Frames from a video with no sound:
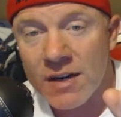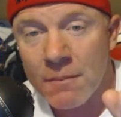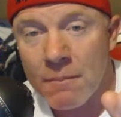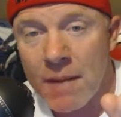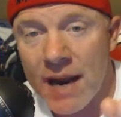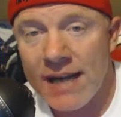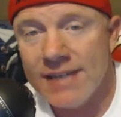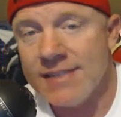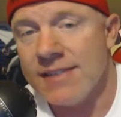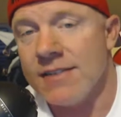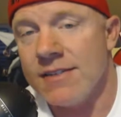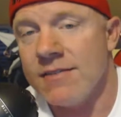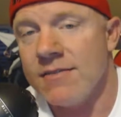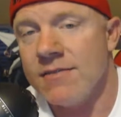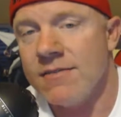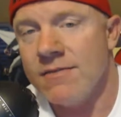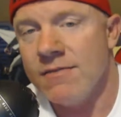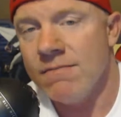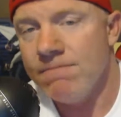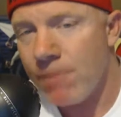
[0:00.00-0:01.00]
Fucking amazing.
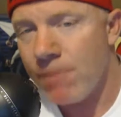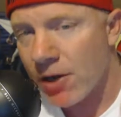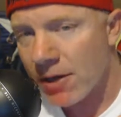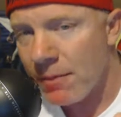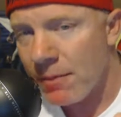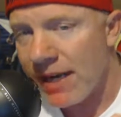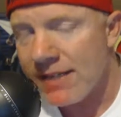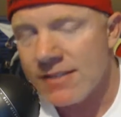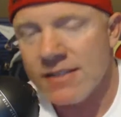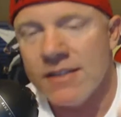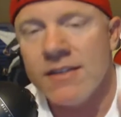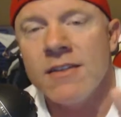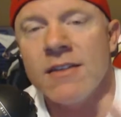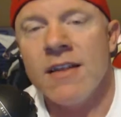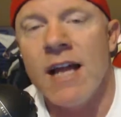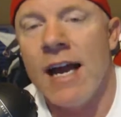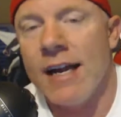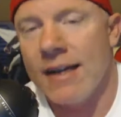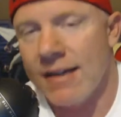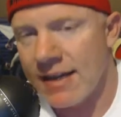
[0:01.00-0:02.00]
Fucking amazing.
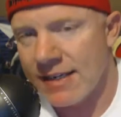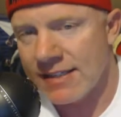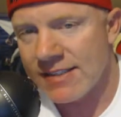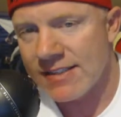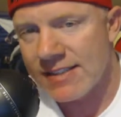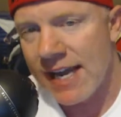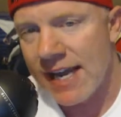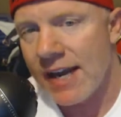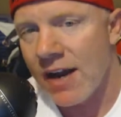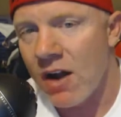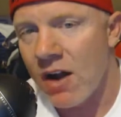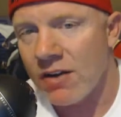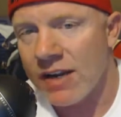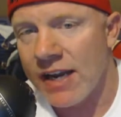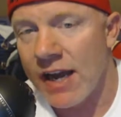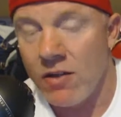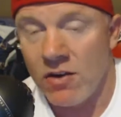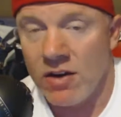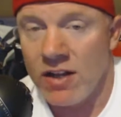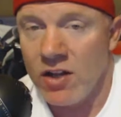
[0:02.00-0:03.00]
Like, I can say it all
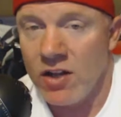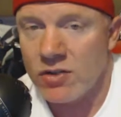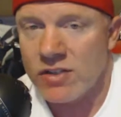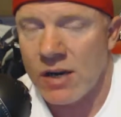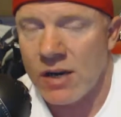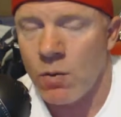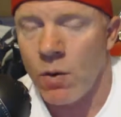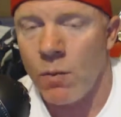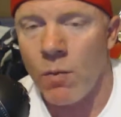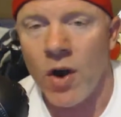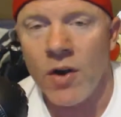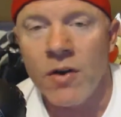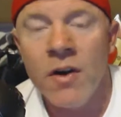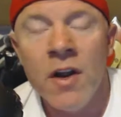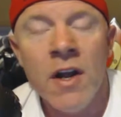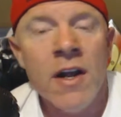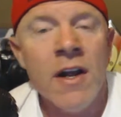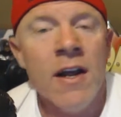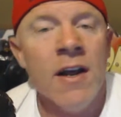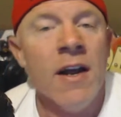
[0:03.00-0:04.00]
together, and it looks like one word.
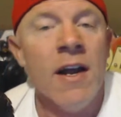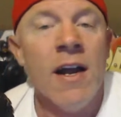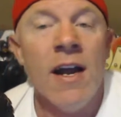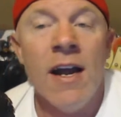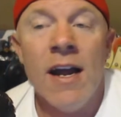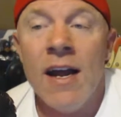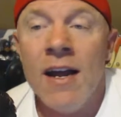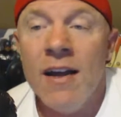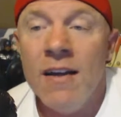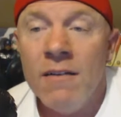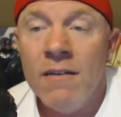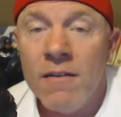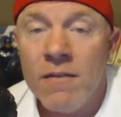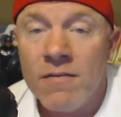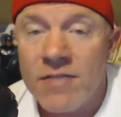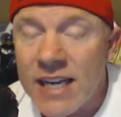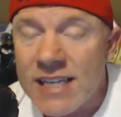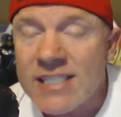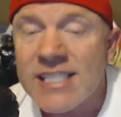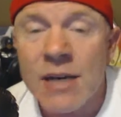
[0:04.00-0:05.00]

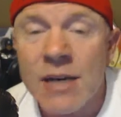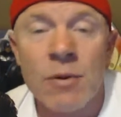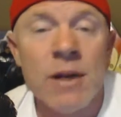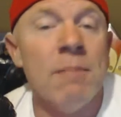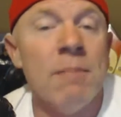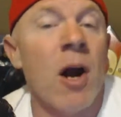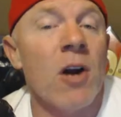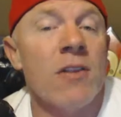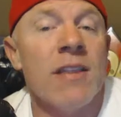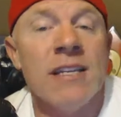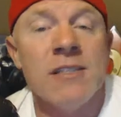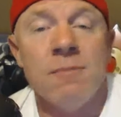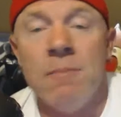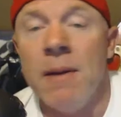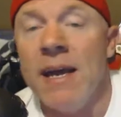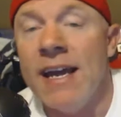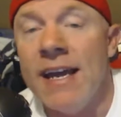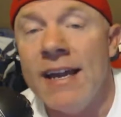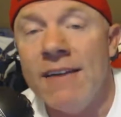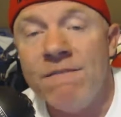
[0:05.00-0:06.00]
DC Rebirth has
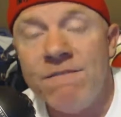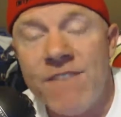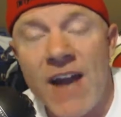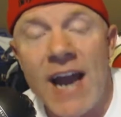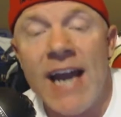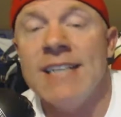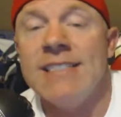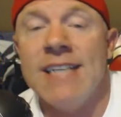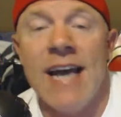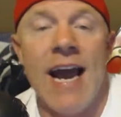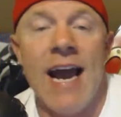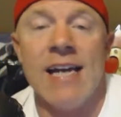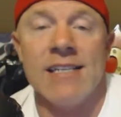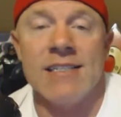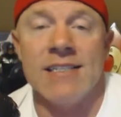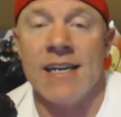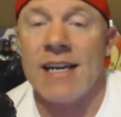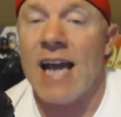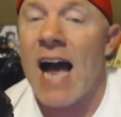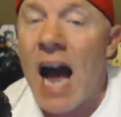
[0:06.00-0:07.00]
been
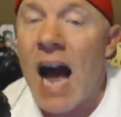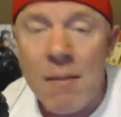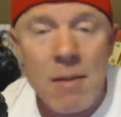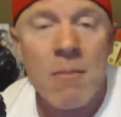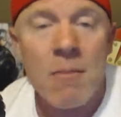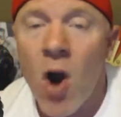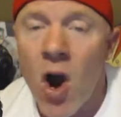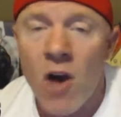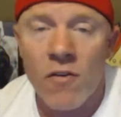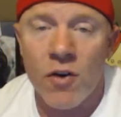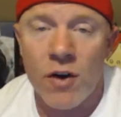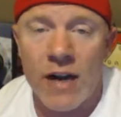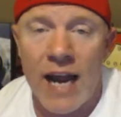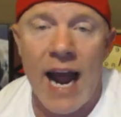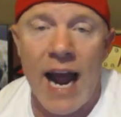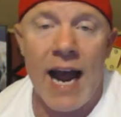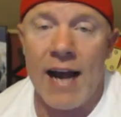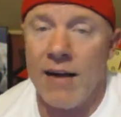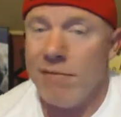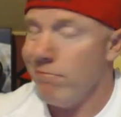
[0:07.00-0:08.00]
fantastic. I'm a Marvel
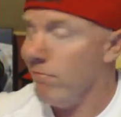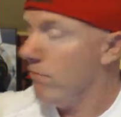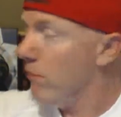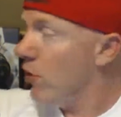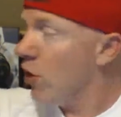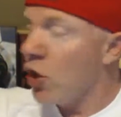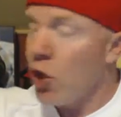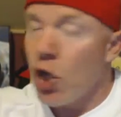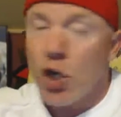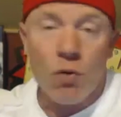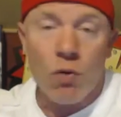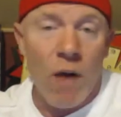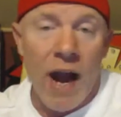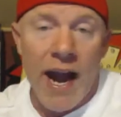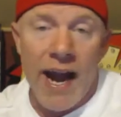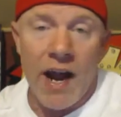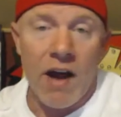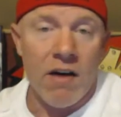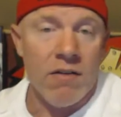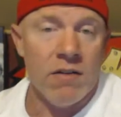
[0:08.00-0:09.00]
guy. You can look
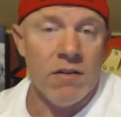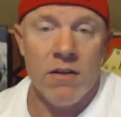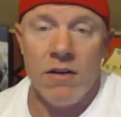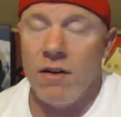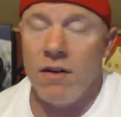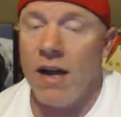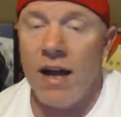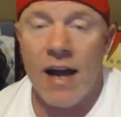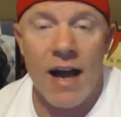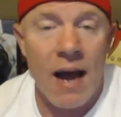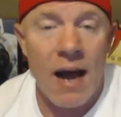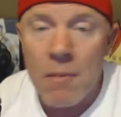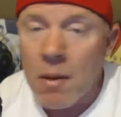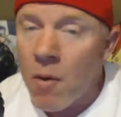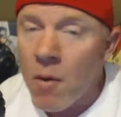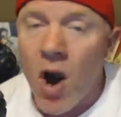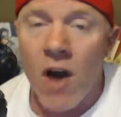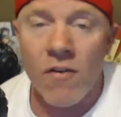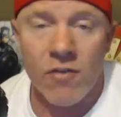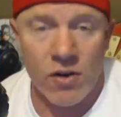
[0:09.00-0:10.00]
around. I'm a
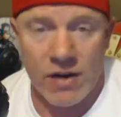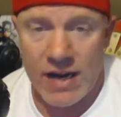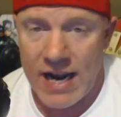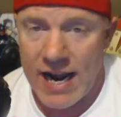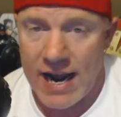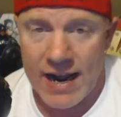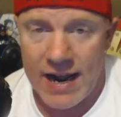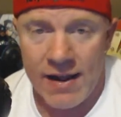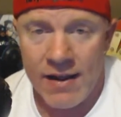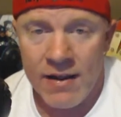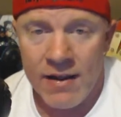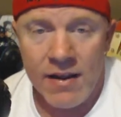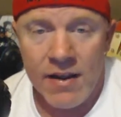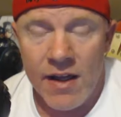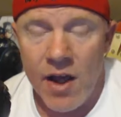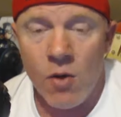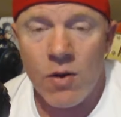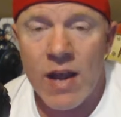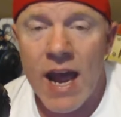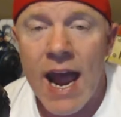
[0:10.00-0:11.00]
Marvel guy.
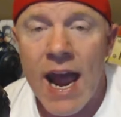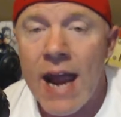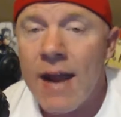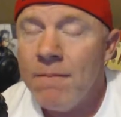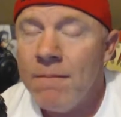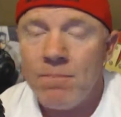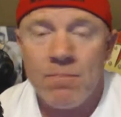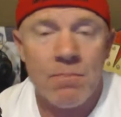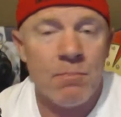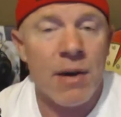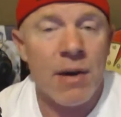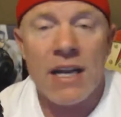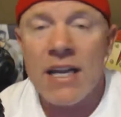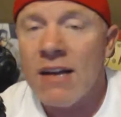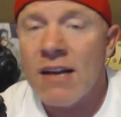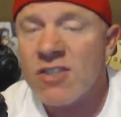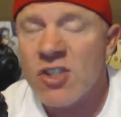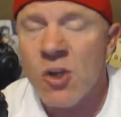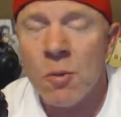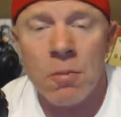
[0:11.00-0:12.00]
Okay, but I
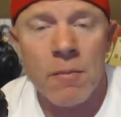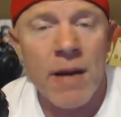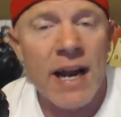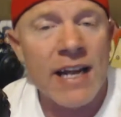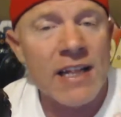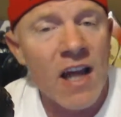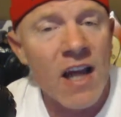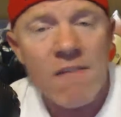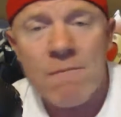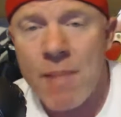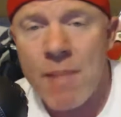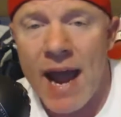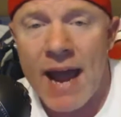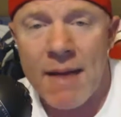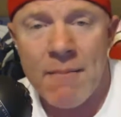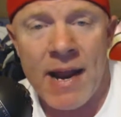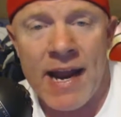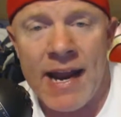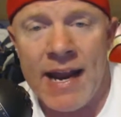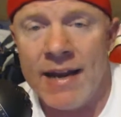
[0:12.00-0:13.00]
love Superman, love
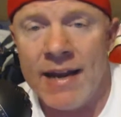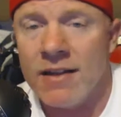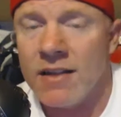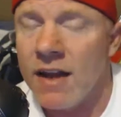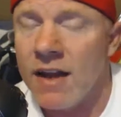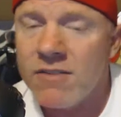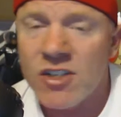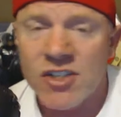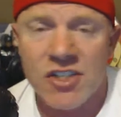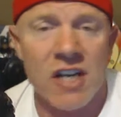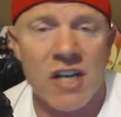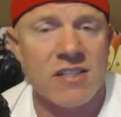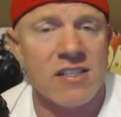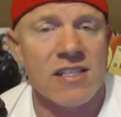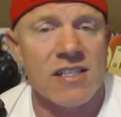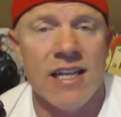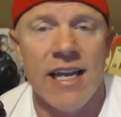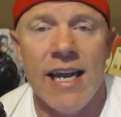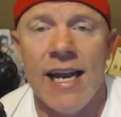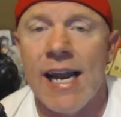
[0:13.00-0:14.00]
Batman, love the
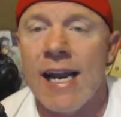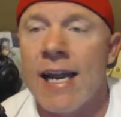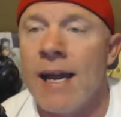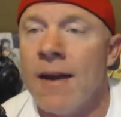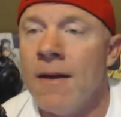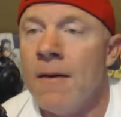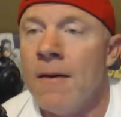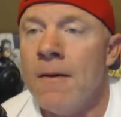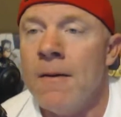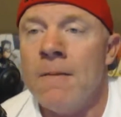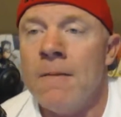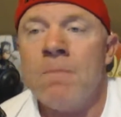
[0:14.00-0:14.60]
Justice League.